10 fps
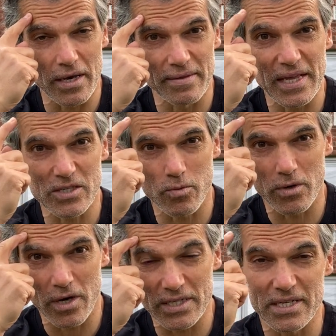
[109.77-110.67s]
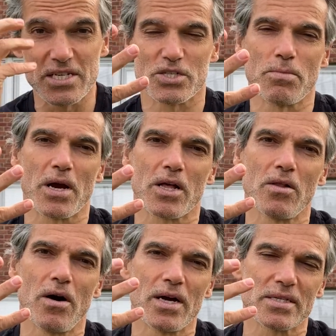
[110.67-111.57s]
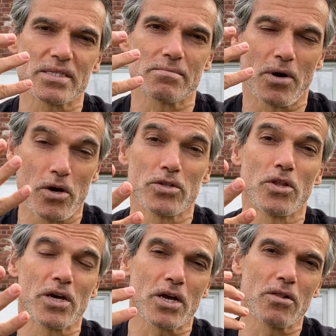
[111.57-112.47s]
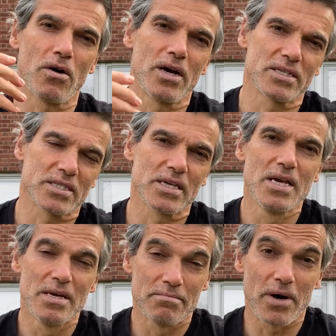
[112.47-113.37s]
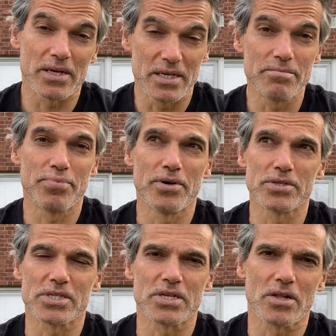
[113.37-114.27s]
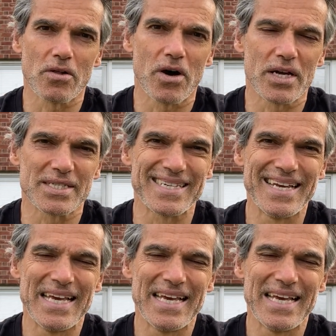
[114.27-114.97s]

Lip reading: And that's what I teach my clients, my online clients, my in-person clients,